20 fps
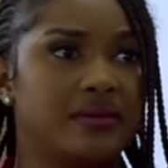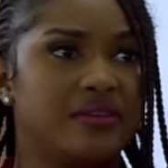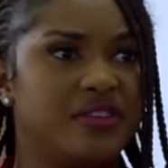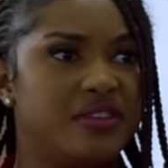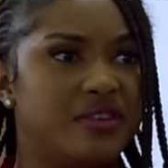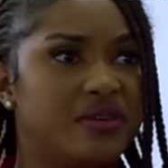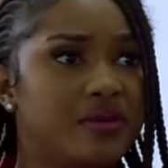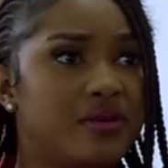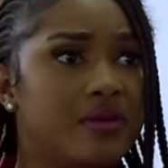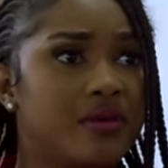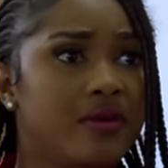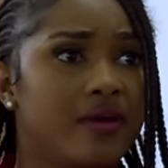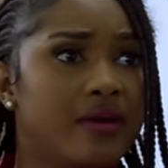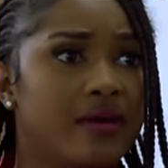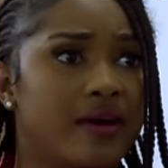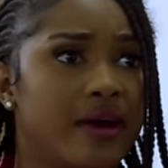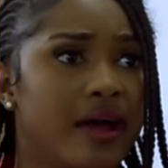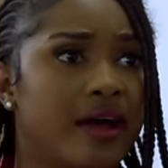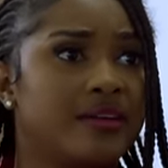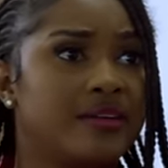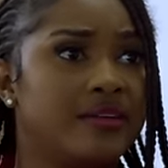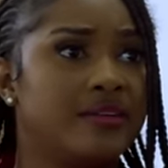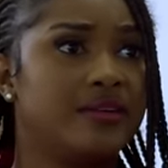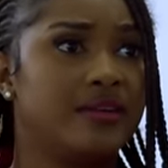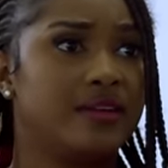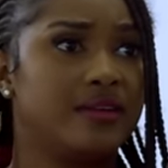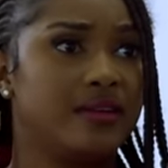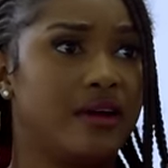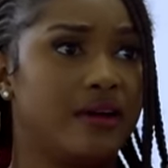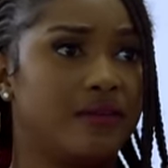You are good
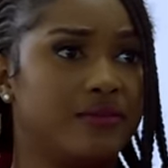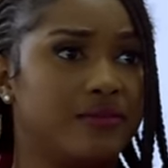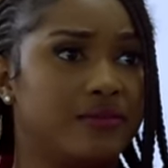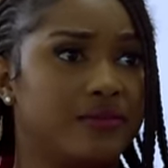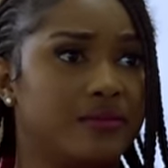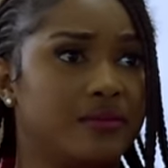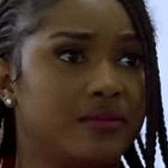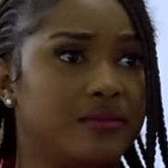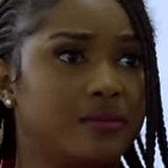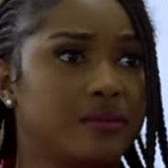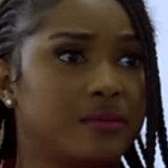enough.